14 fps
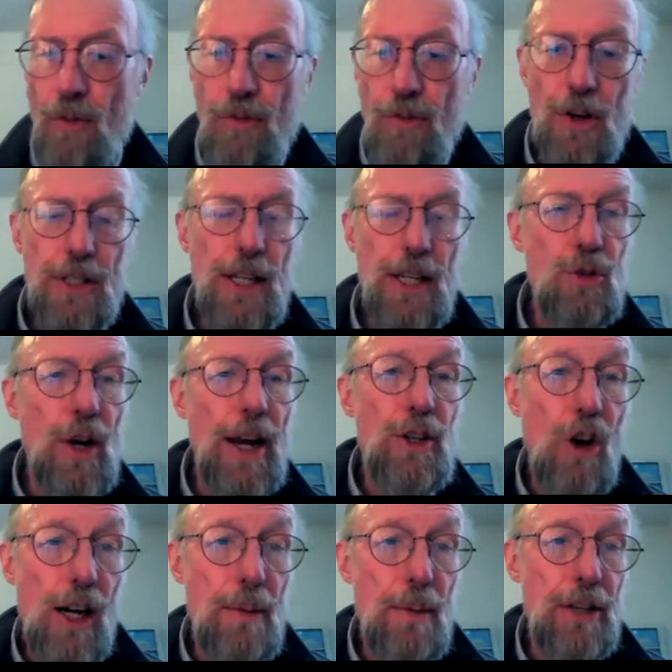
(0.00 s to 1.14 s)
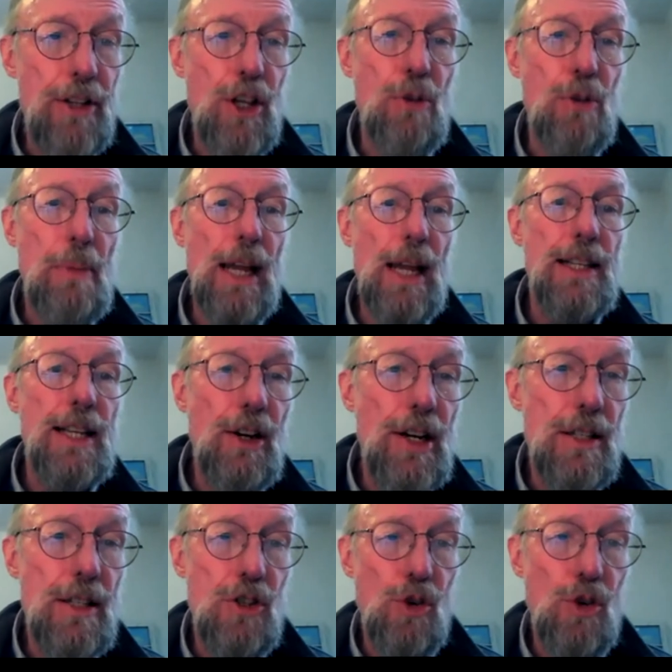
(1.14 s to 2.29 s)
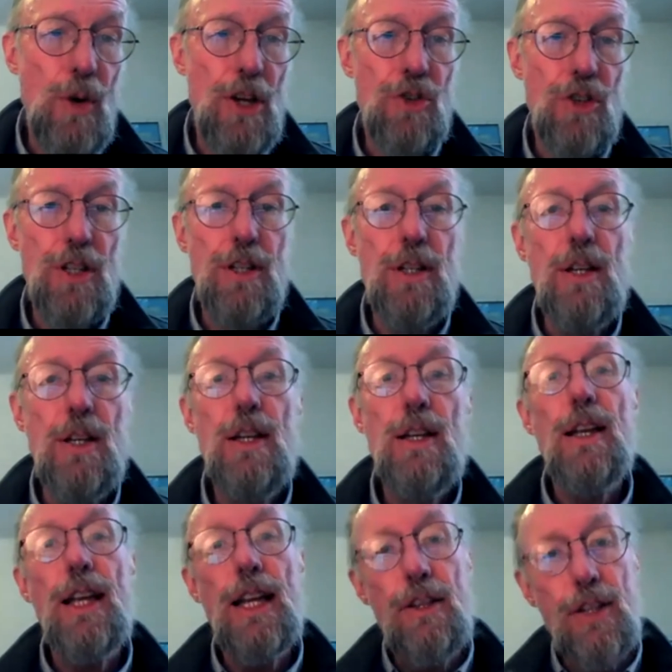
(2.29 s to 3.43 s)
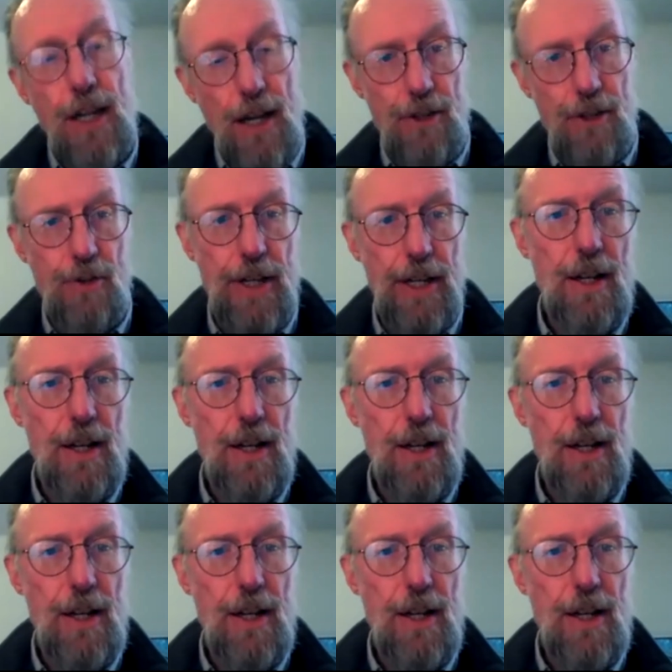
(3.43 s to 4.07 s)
First, I'll try and talk about the humanitarian situation in the country